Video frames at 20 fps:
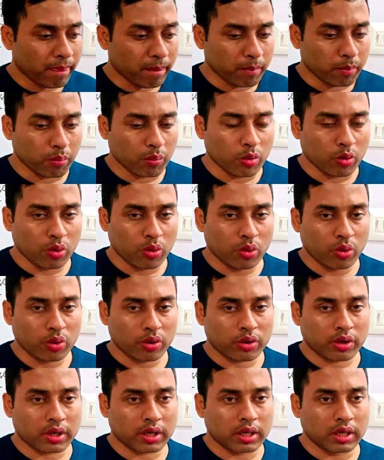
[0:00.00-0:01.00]

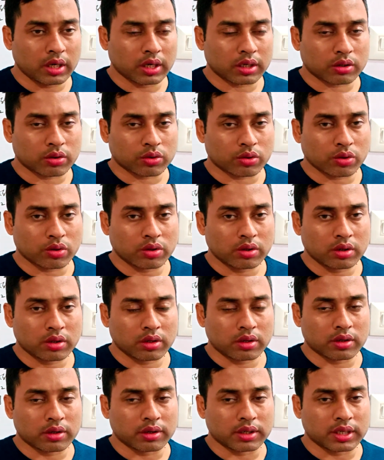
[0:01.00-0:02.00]
more electron
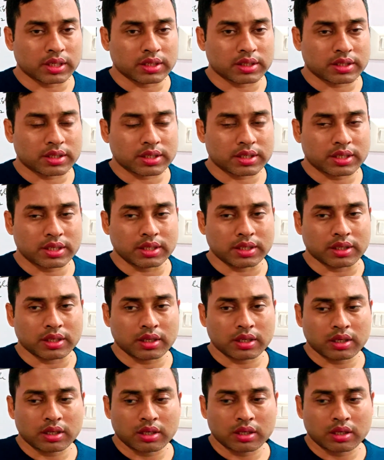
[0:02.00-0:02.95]
density.